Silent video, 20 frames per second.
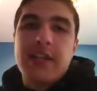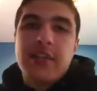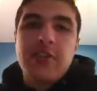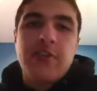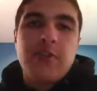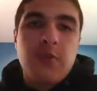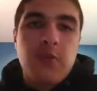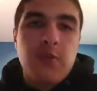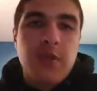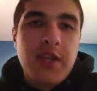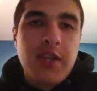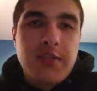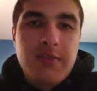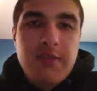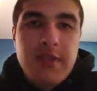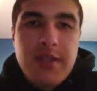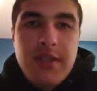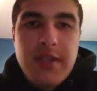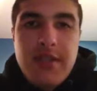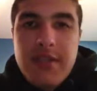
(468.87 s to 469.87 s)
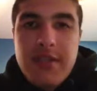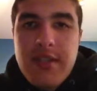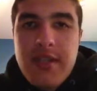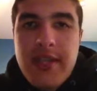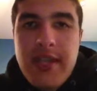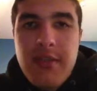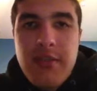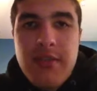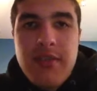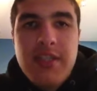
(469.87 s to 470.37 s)
in the doorway is what it is, because
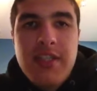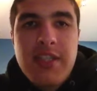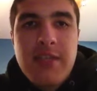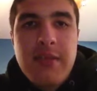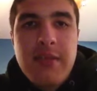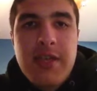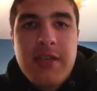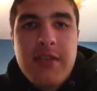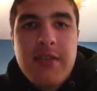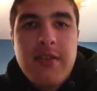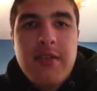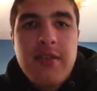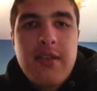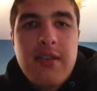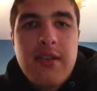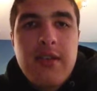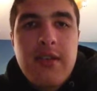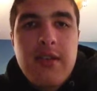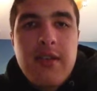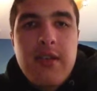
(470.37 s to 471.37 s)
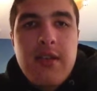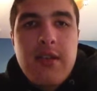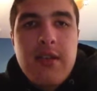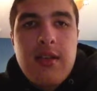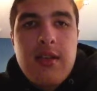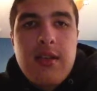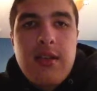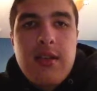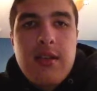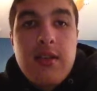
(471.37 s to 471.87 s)
I can't really see back there.
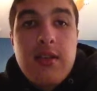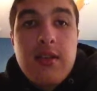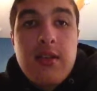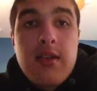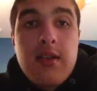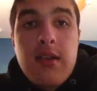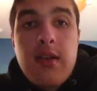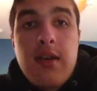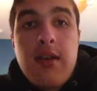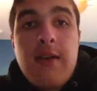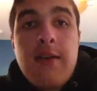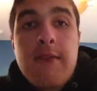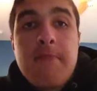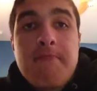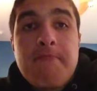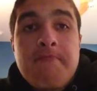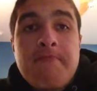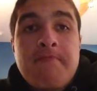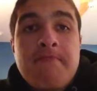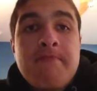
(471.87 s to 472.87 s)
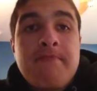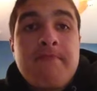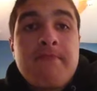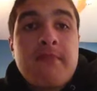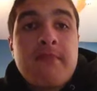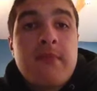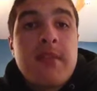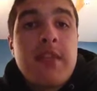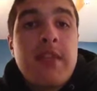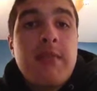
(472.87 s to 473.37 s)

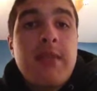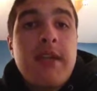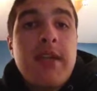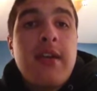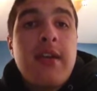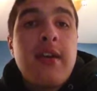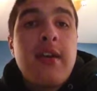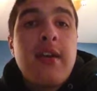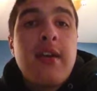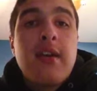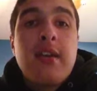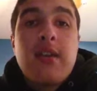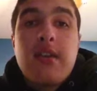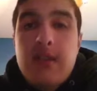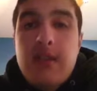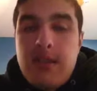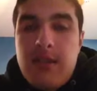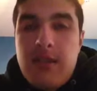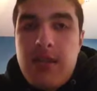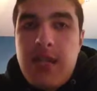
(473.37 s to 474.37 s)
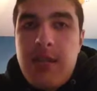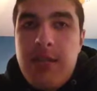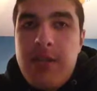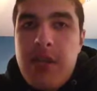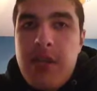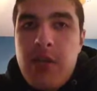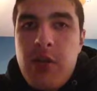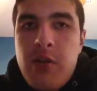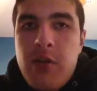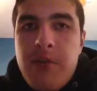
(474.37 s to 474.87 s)
But yeah, let me
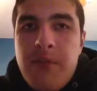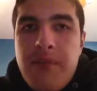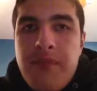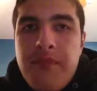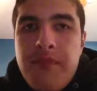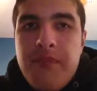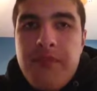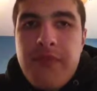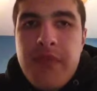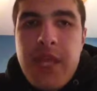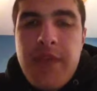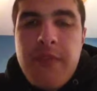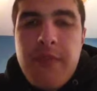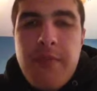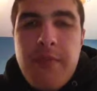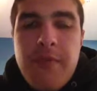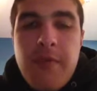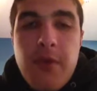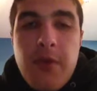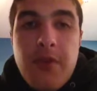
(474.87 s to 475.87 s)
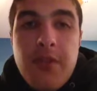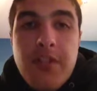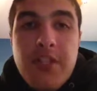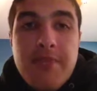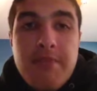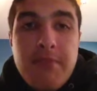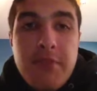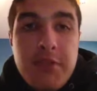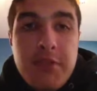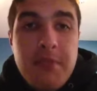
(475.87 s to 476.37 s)
know if you prefer
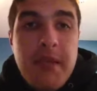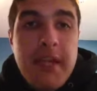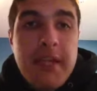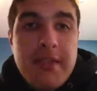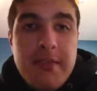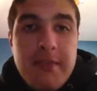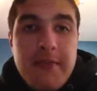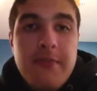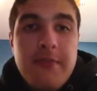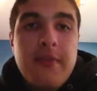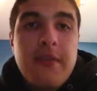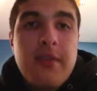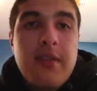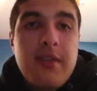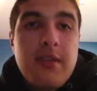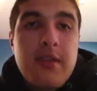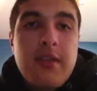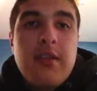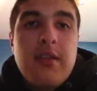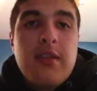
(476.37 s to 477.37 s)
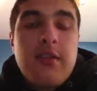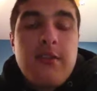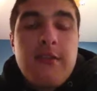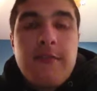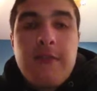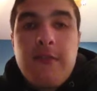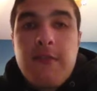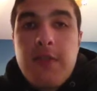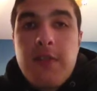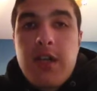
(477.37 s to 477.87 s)
this perspective
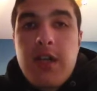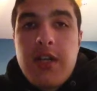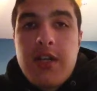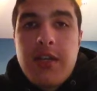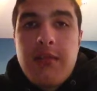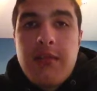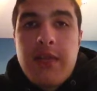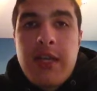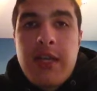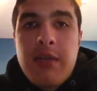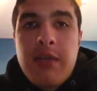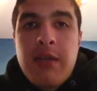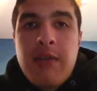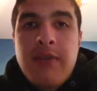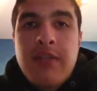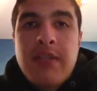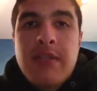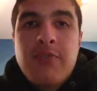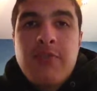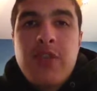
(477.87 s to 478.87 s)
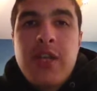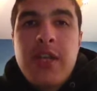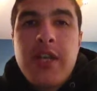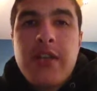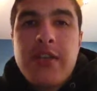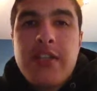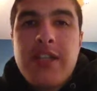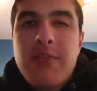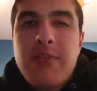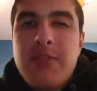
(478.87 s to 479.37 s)
for vlogging, by the way, because I'm trying
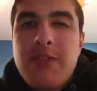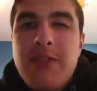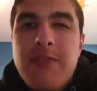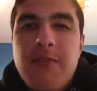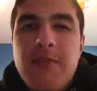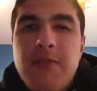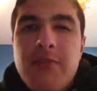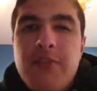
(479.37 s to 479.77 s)
out a couple different